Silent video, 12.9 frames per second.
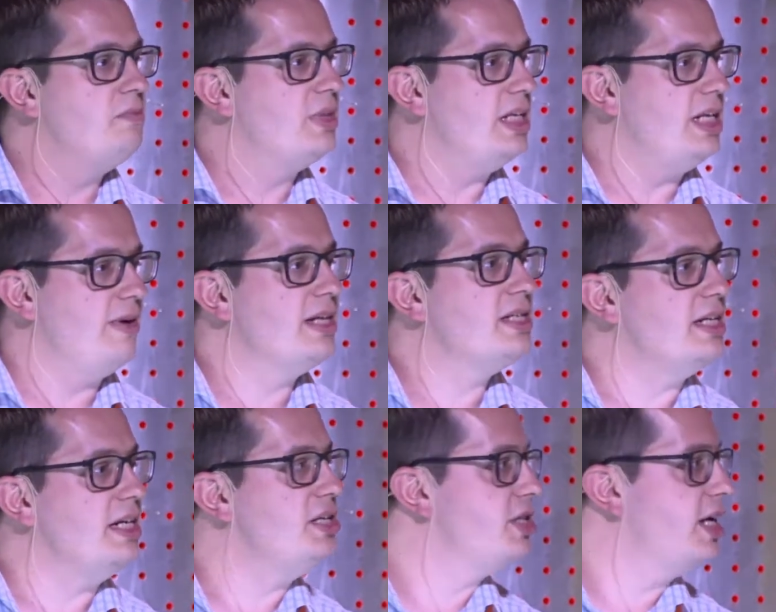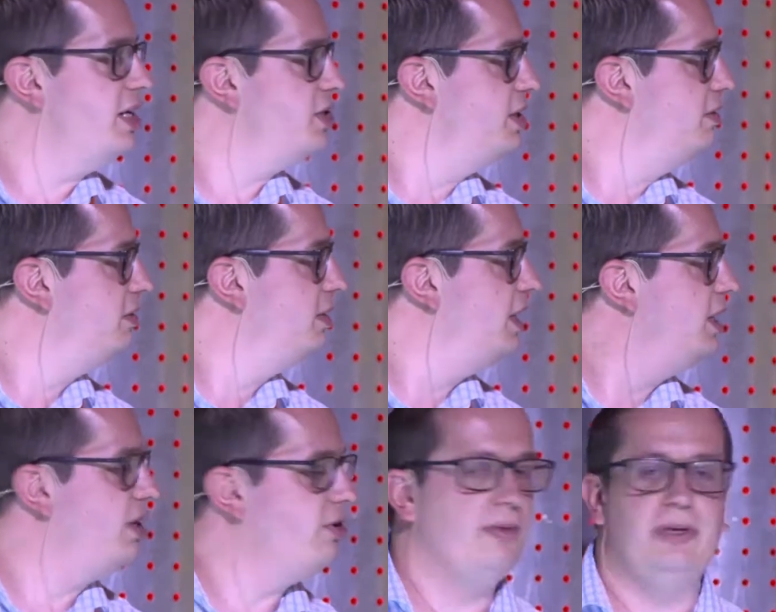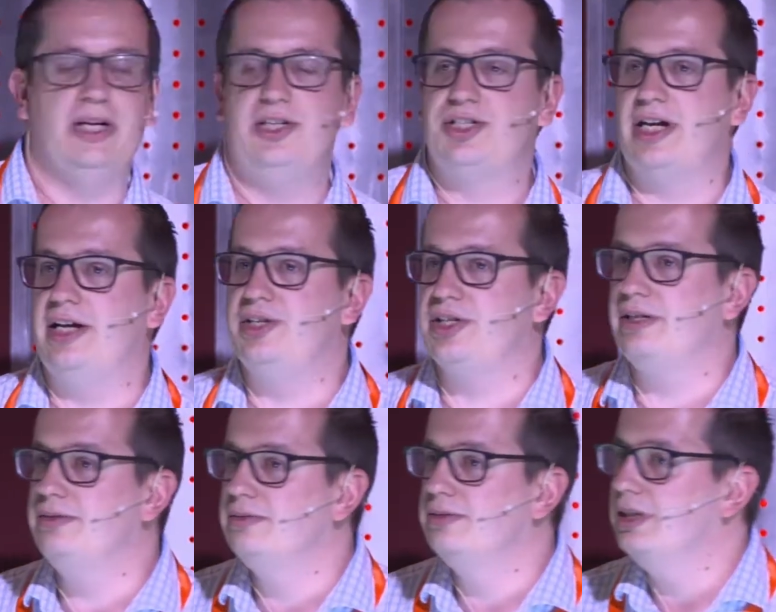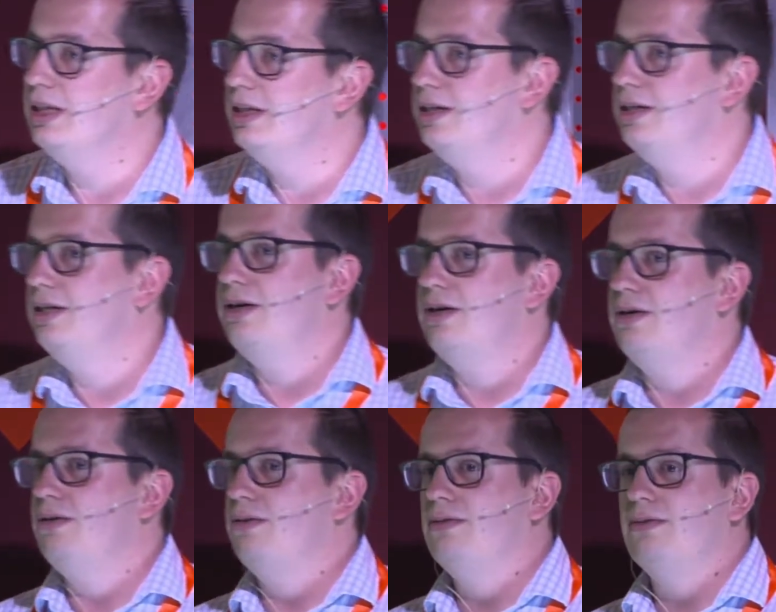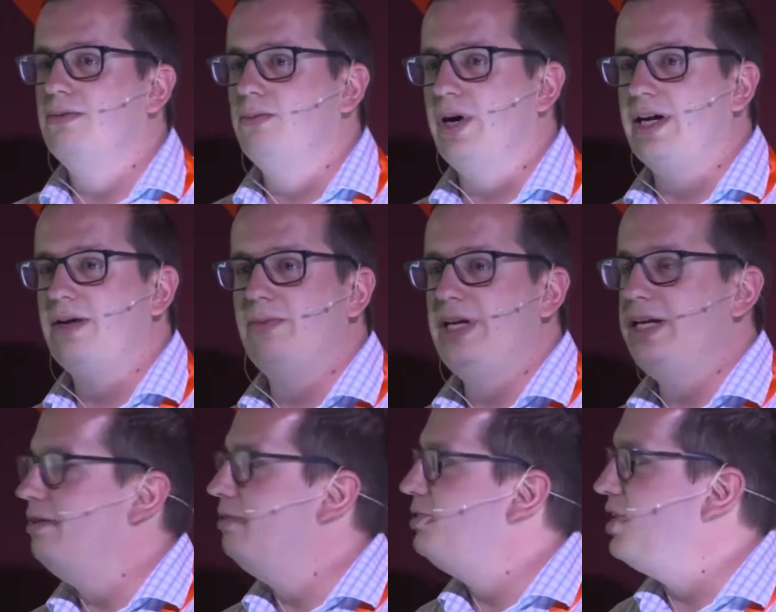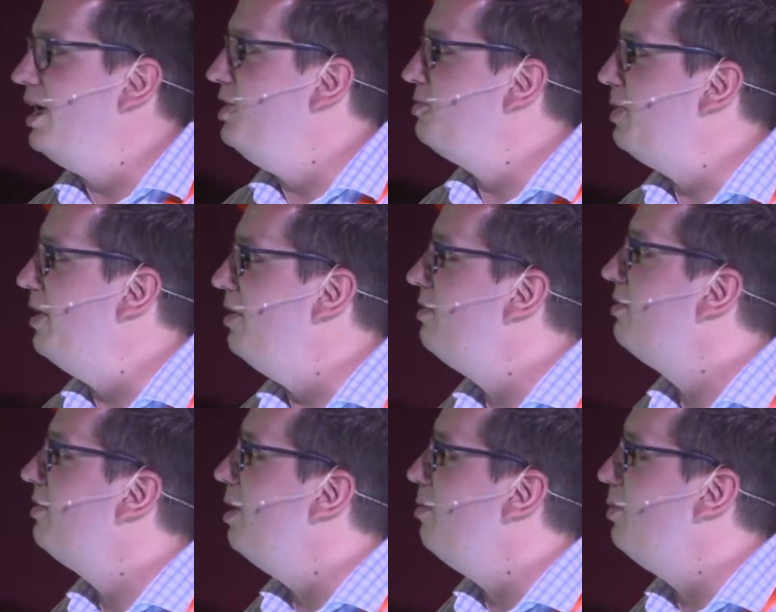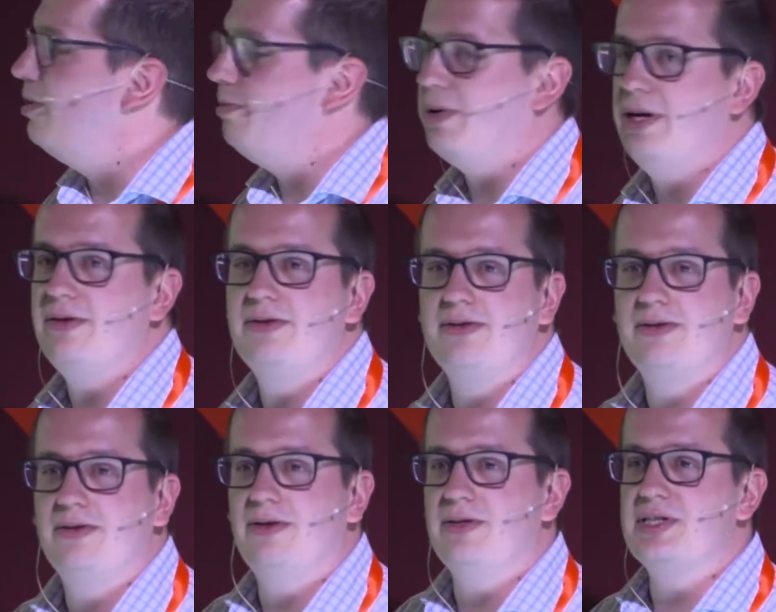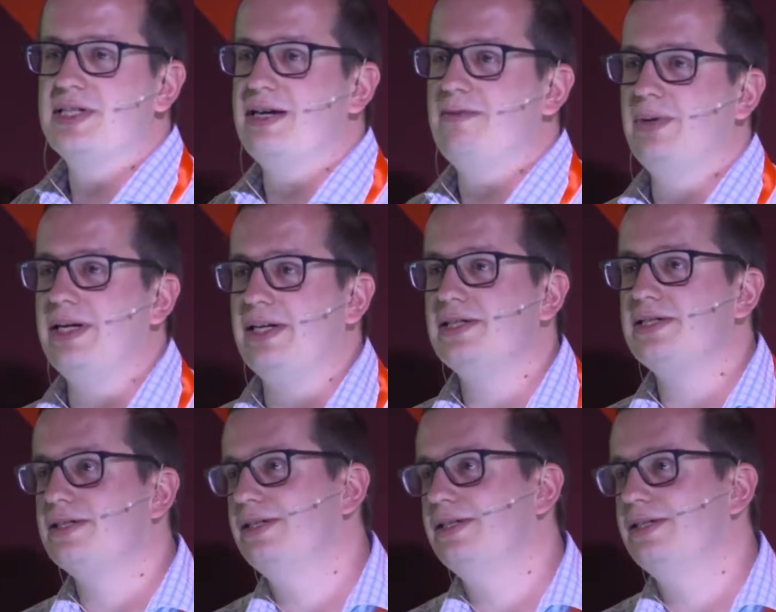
the US needs changing, Europe needs changing. Why don't we change both and put both on the same piece?